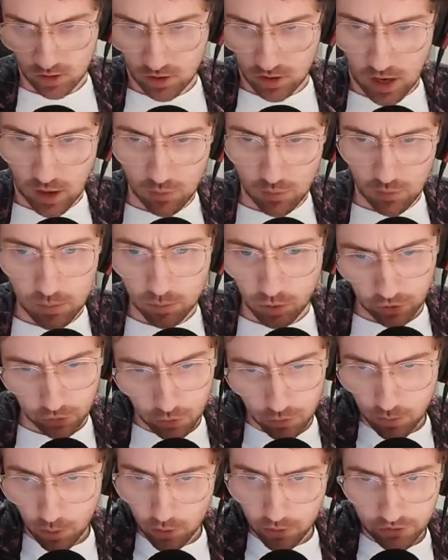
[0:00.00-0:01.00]
I've been impressed
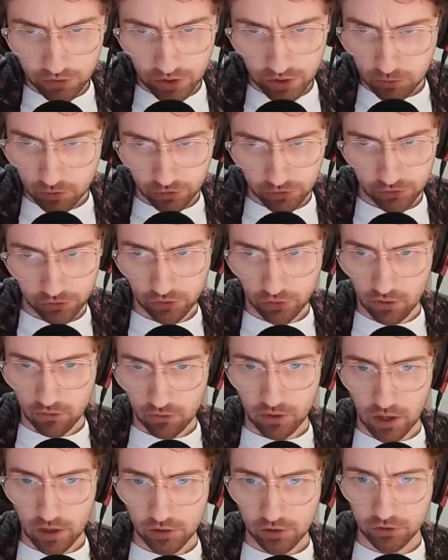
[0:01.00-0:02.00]
with both teams so
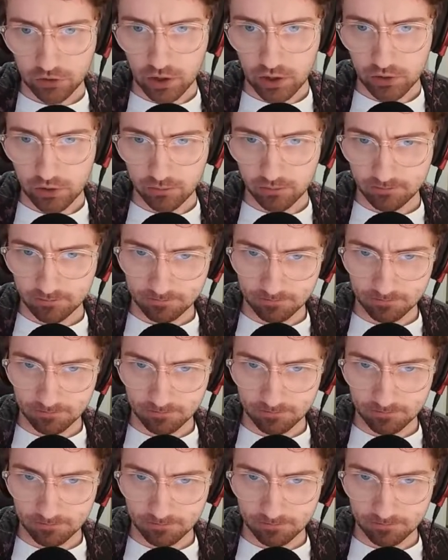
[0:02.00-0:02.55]
far this season,